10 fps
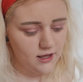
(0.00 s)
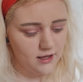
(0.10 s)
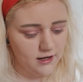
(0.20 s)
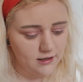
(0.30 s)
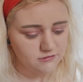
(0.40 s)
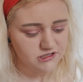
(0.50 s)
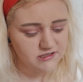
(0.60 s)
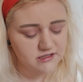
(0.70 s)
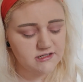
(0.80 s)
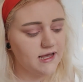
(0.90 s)
And I'm
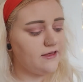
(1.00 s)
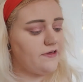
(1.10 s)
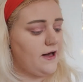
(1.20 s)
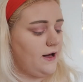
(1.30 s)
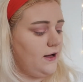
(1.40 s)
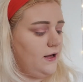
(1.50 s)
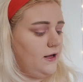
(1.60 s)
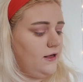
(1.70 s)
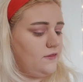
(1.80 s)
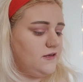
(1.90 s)
just going to take that.
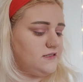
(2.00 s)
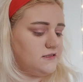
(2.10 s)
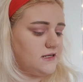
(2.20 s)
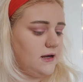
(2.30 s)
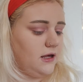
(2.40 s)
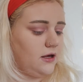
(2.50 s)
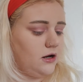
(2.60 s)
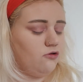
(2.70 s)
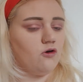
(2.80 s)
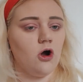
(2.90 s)
This is a
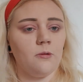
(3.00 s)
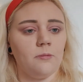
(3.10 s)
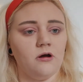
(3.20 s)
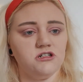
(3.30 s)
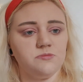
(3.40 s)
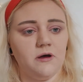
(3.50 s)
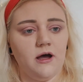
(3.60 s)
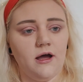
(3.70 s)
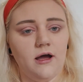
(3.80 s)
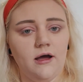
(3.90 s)
La Roque brush,
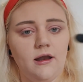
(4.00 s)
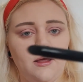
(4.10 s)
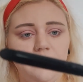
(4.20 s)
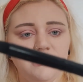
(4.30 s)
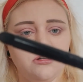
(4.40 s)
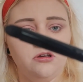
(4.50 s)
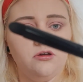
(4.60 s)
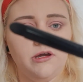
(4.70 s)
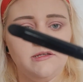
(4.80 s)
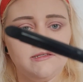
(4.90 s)
but let me show you.
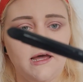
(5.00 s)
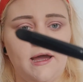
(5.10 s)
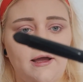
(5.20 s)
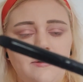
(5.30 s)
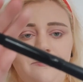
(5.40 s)
It's like,